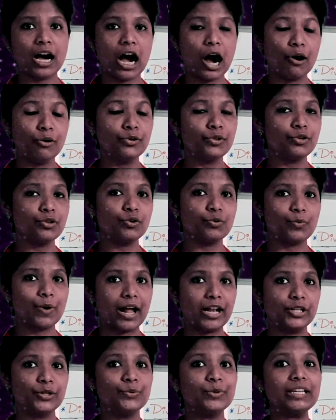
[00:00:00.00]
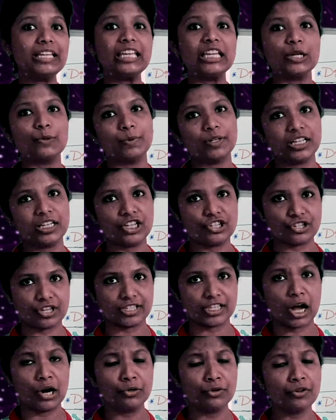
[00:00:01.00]
How do you value equity shares?
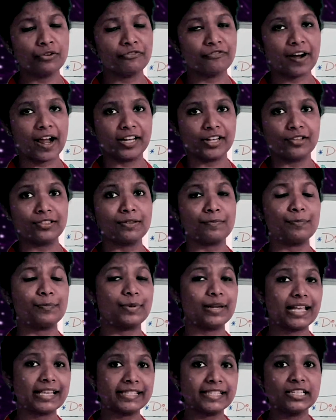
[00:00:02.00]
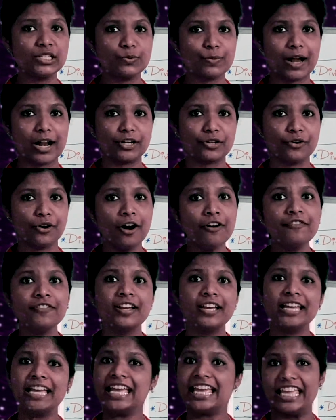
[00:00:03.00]
How do you find out the present value of
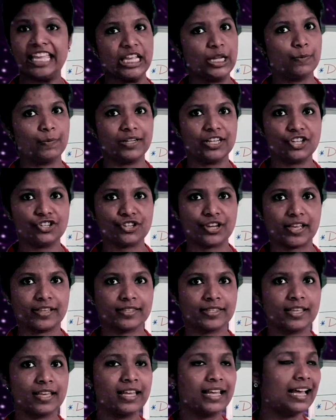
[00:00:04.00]
equity shares?